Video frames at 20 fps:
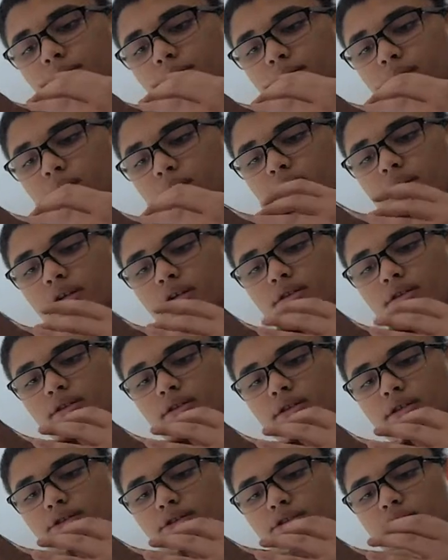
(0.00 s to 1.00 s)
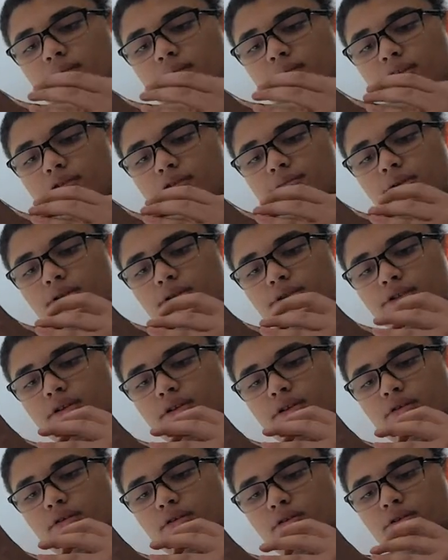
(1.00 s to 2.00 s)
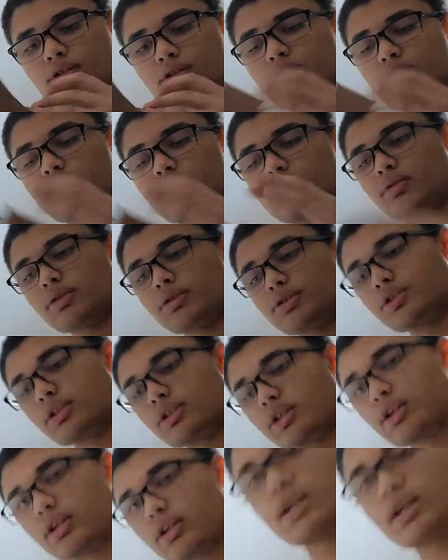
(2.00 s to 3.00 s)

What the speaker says: part, other than some of these parts that don't want to stick,